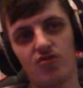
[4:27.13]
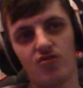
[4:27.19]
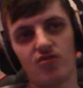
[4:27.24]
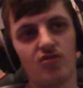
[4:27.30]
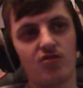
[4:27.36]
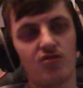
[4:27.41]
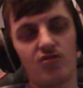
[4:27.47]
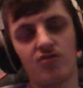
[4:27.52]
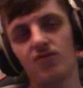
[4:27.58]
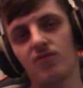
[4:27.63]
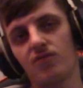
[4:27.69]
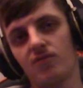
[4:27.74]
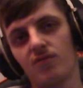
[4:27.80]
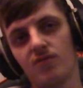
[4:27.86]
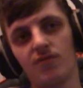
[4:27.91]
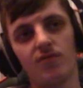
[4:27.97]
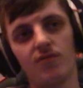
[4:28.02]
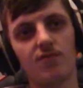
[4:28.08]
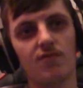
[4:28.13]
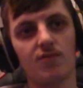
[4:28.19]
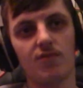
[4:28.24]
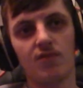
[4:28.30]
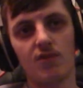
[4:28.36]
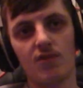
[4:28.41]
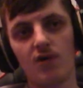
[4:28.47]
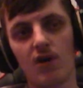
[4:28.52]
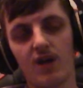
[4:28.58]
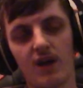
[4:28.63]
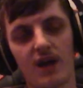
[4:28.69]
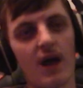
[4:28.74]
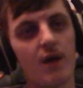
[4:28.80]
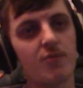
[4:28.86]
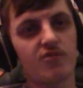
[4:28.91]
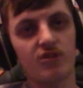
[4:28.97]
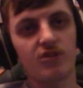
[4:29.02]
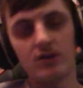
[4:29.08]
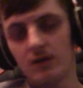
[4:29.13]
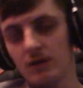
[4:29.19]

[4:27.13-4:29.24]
just got her captured.